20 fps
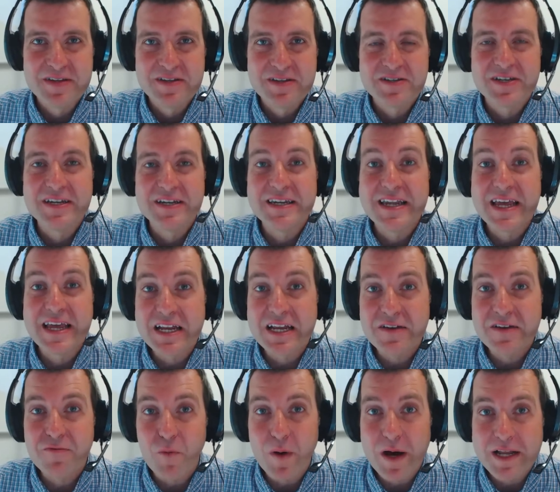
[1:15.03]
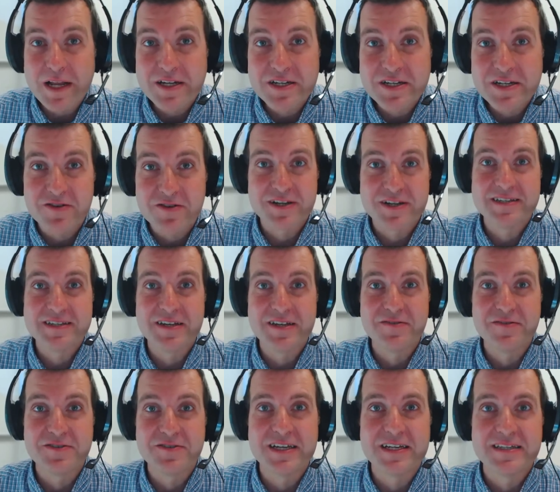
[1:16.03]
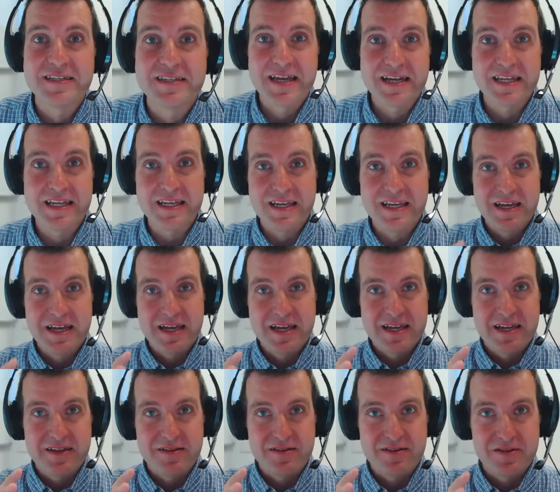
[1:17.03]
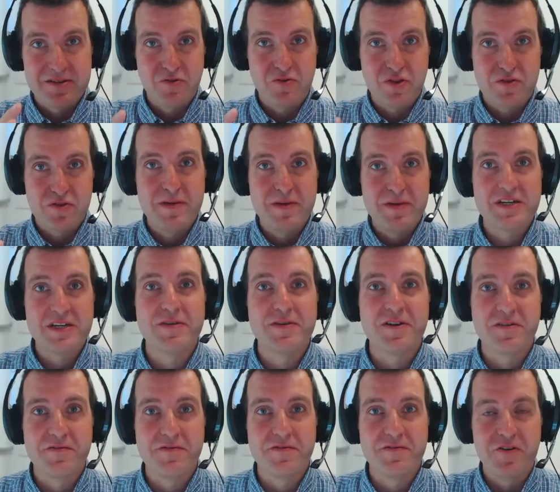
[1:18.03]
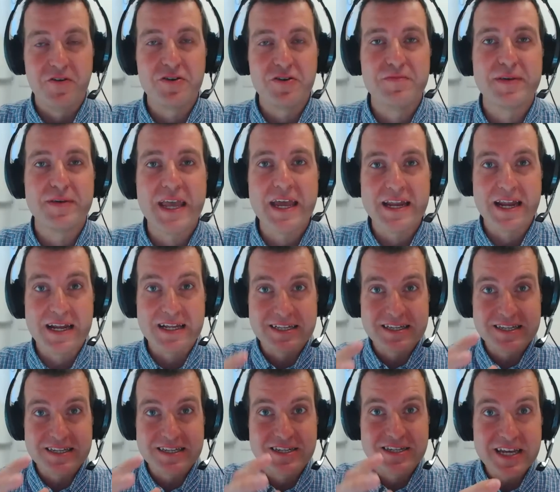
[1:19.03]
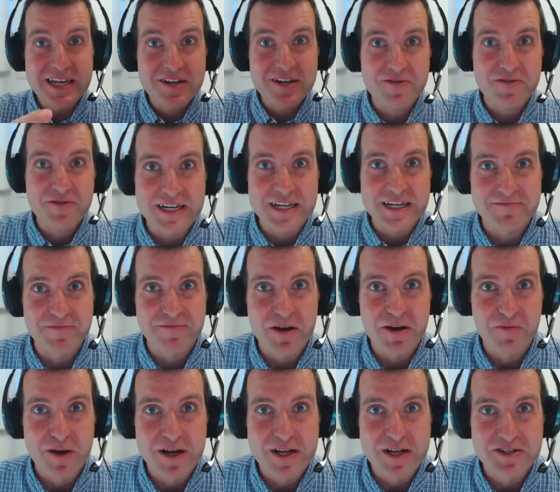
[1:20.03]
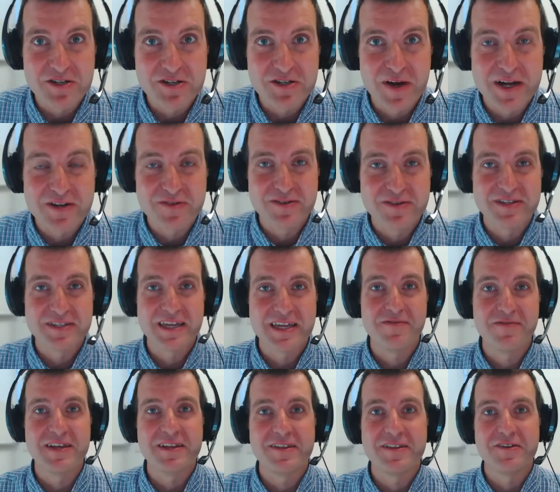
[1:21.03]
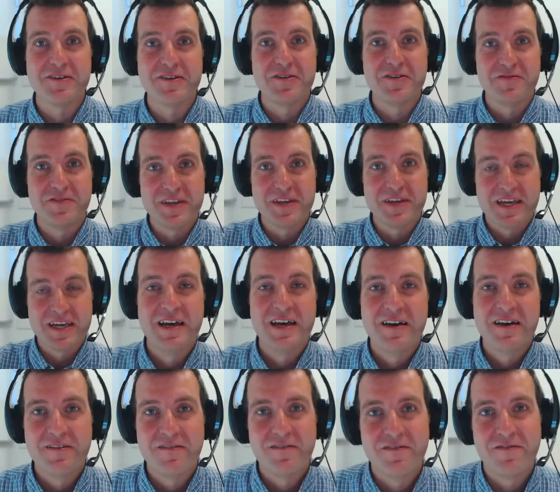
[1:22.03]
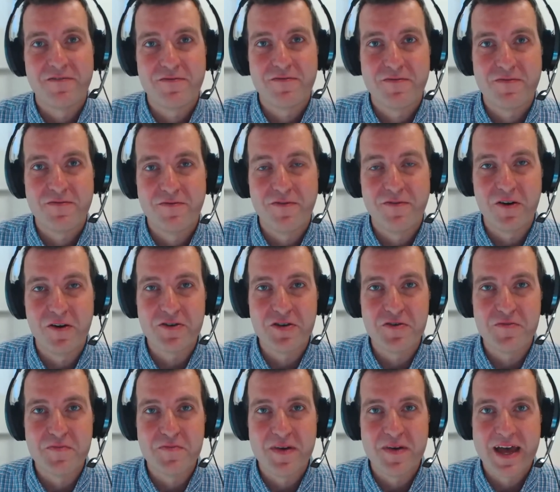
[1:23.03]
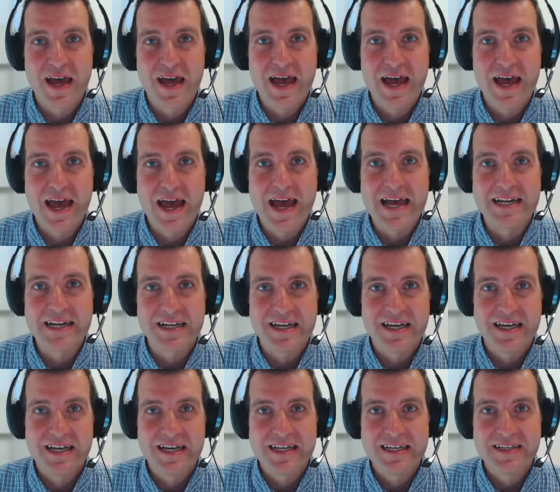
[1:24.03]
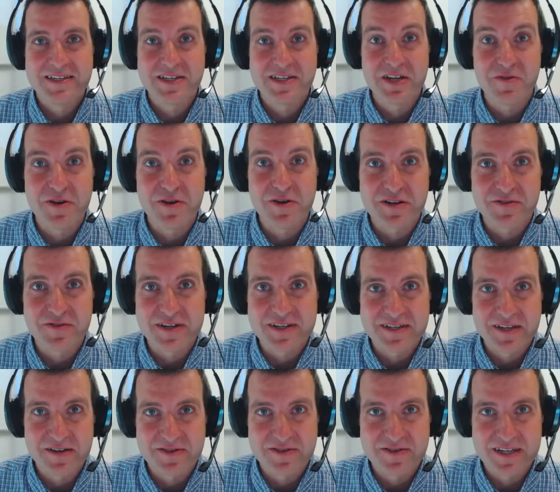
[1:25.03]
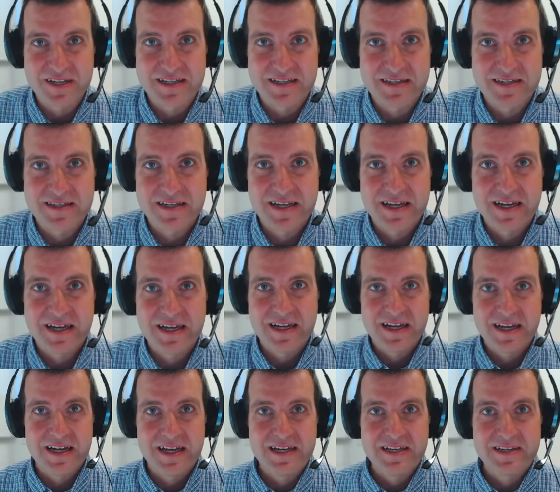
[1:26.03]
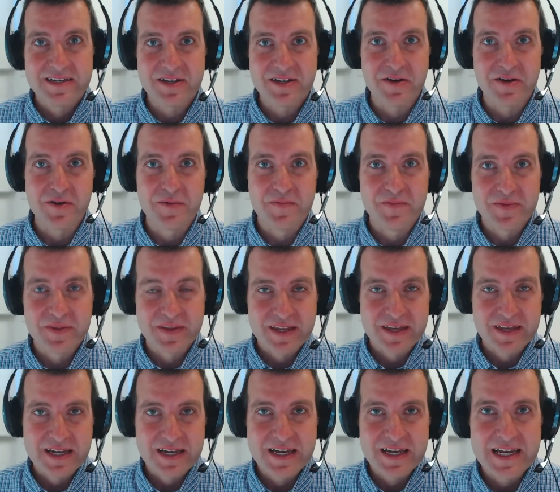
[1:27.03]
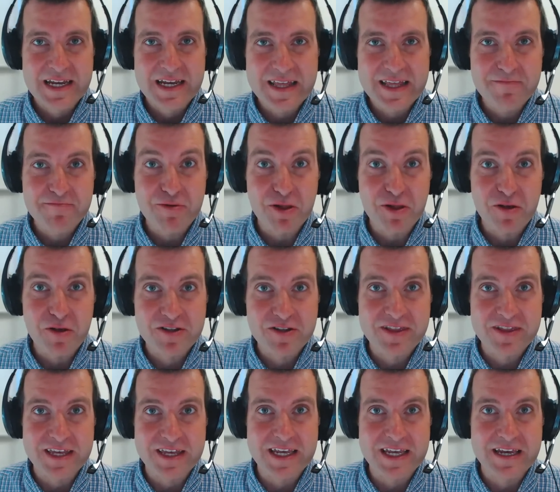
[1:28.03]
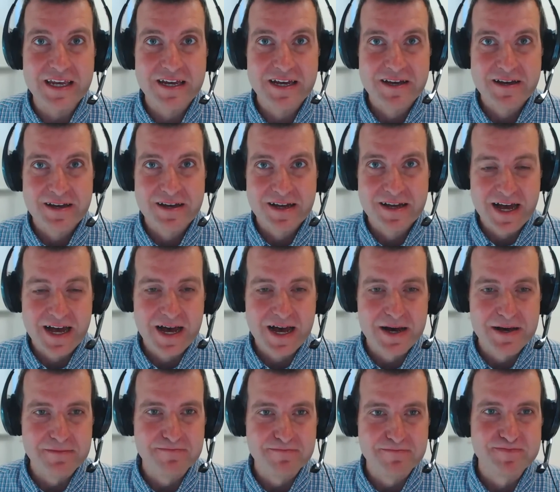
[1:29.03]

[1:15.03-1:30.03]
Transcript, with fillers: to negative one degree Celsius and he took the measurement of the volume again and it decreased by one 273rd of the volume at zero degrees Celsius. So he then plotted the uh,